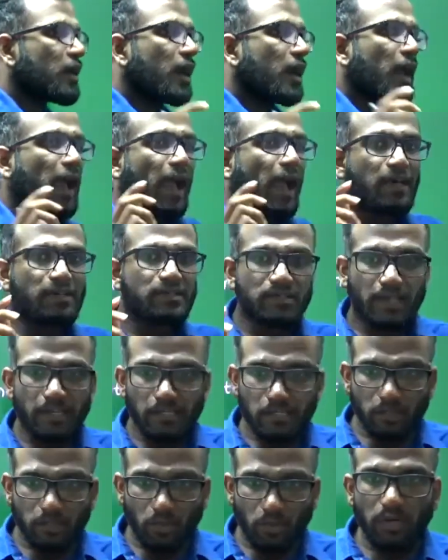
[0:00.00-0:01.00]
As I
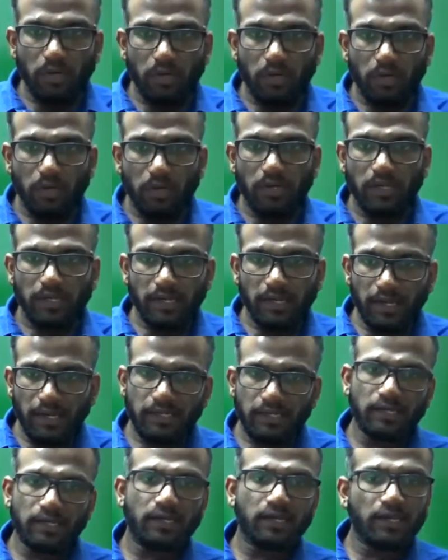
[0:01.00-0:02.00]
told
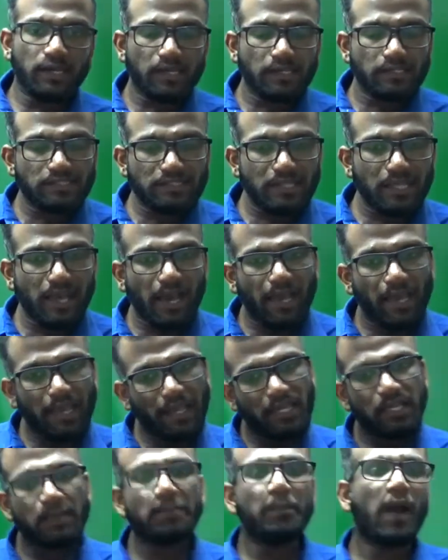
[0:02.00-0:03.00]
earlier, is there
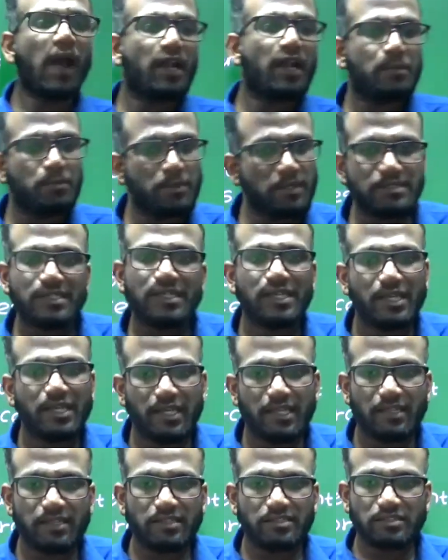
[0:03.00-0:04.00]
any part missing
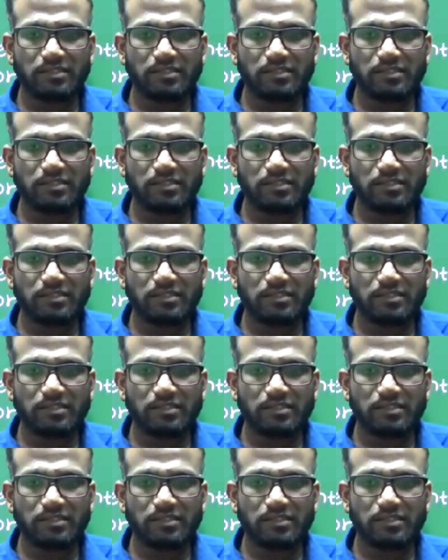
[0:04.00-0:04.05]
in this